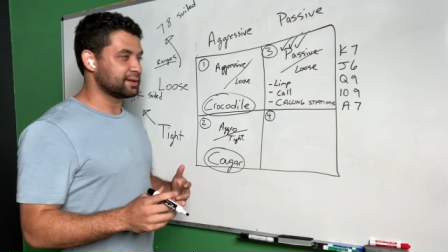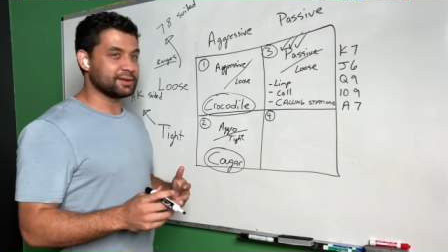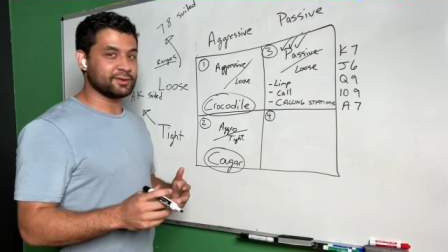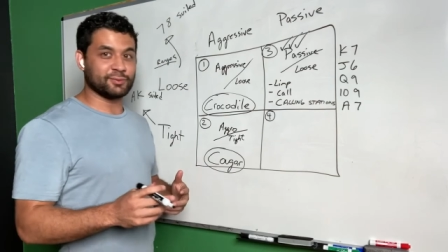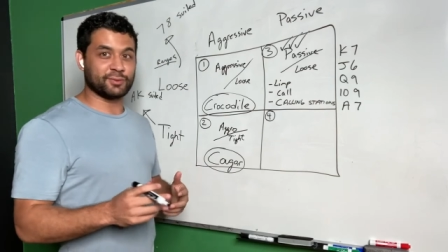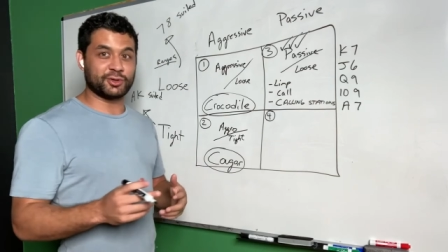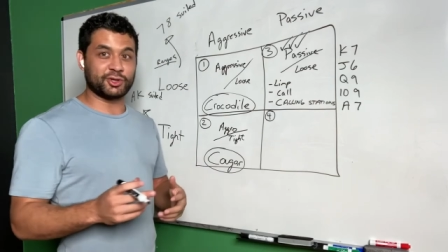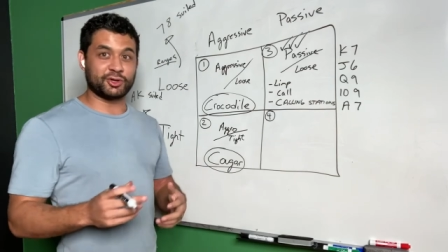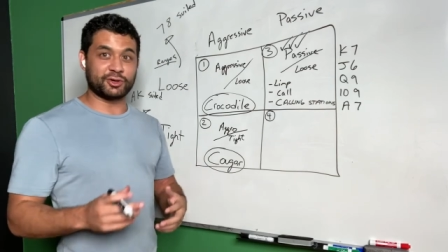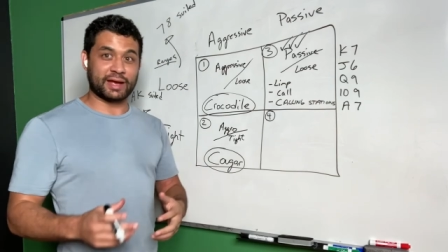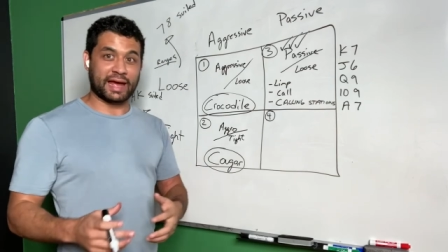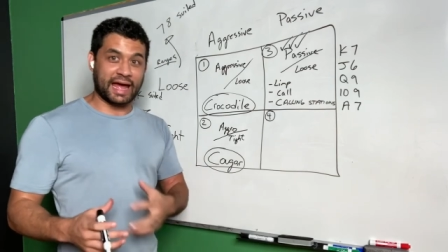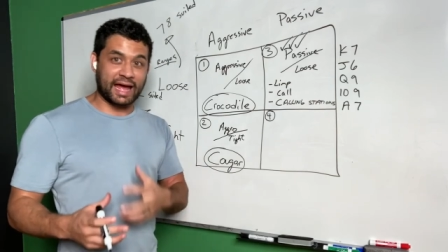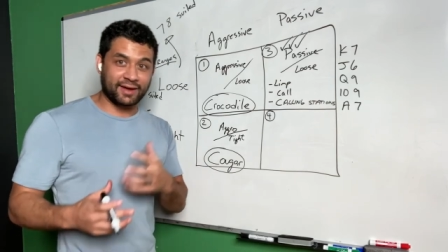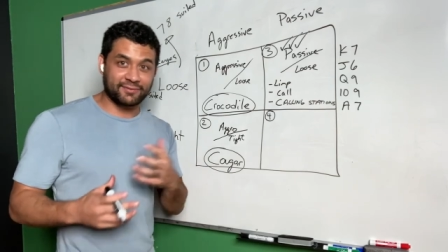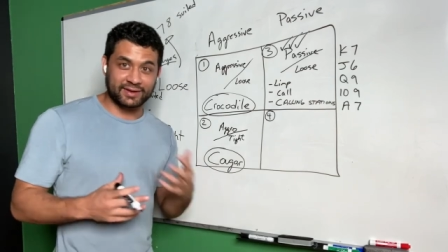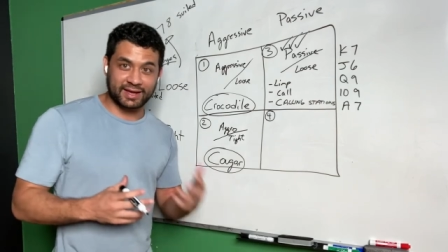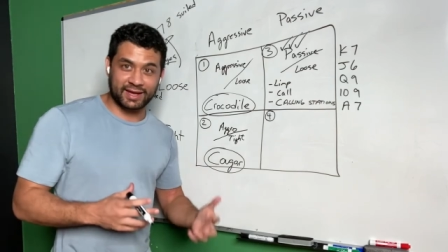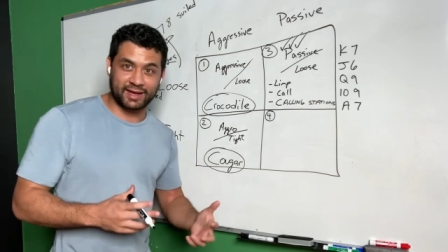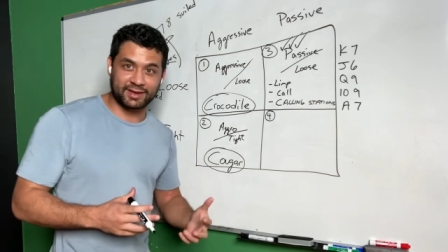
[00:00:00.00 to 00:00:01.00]
when you
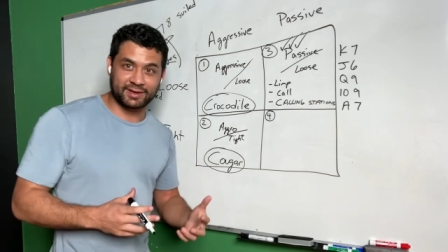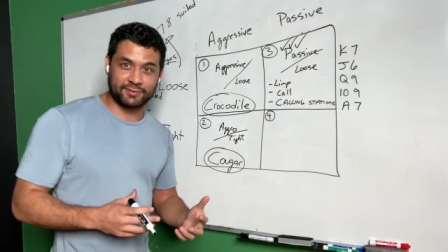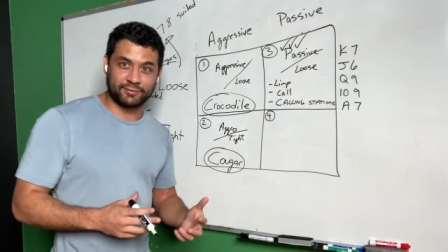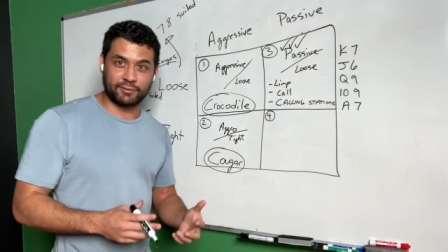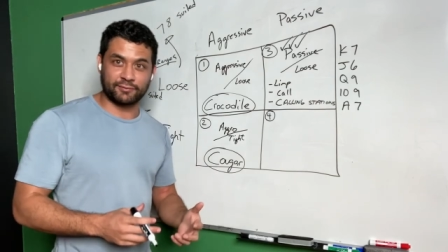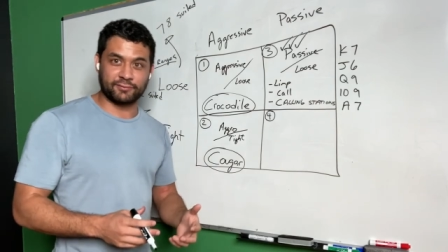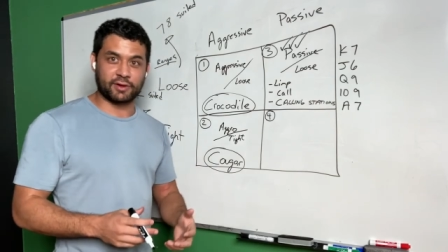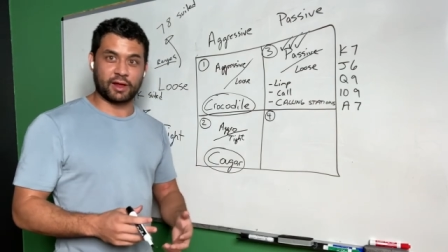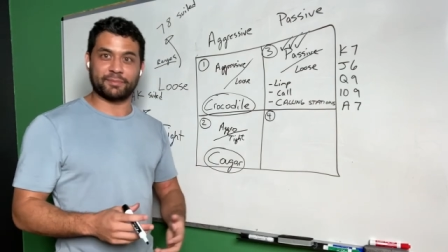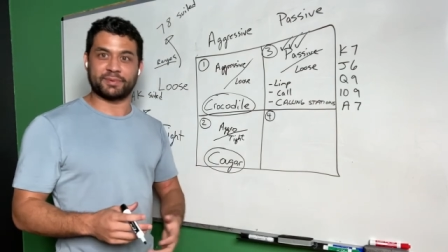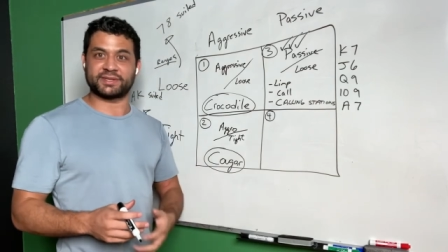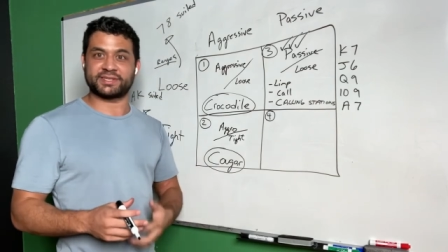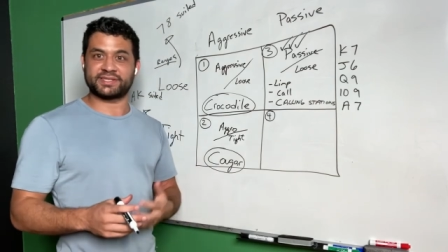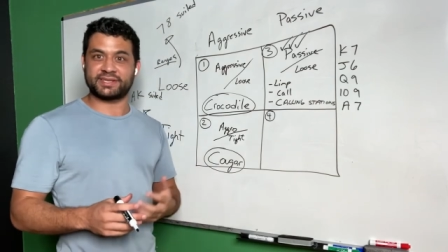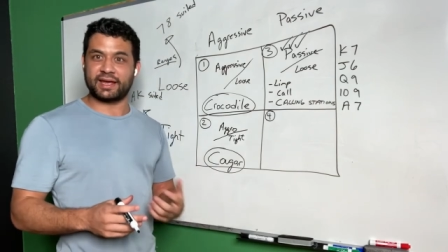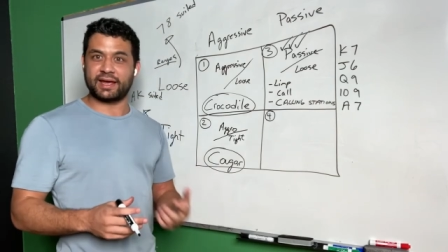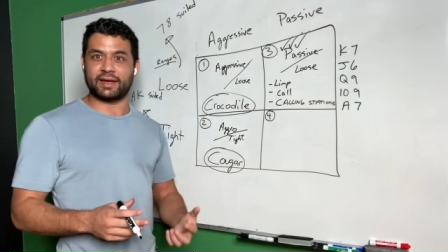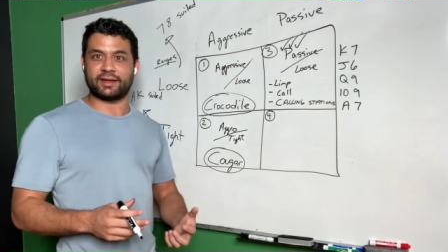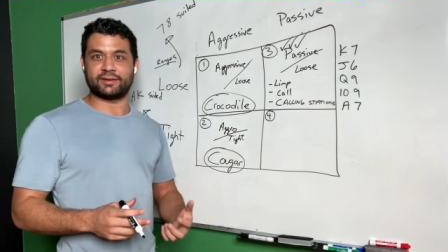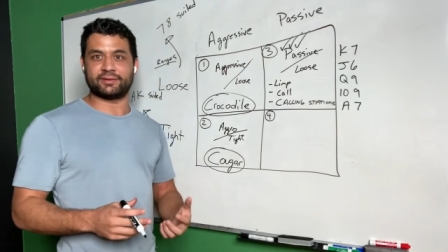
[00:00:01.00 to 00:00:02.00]
have a hand, if you flop a
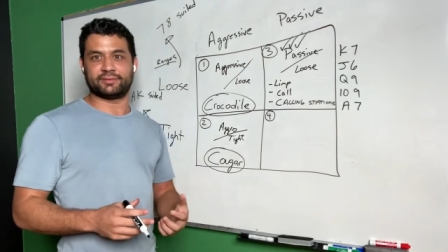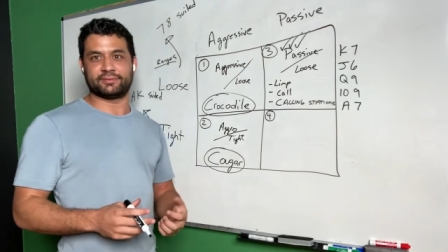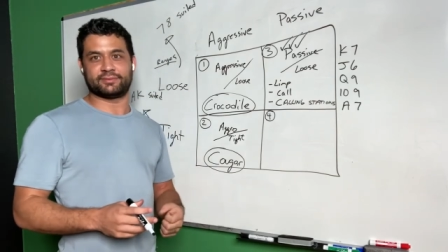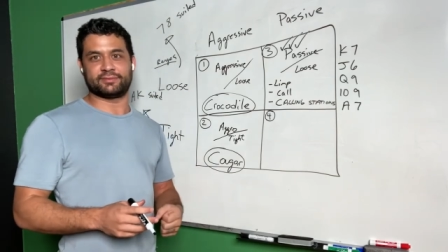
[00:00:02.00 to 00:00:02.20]
set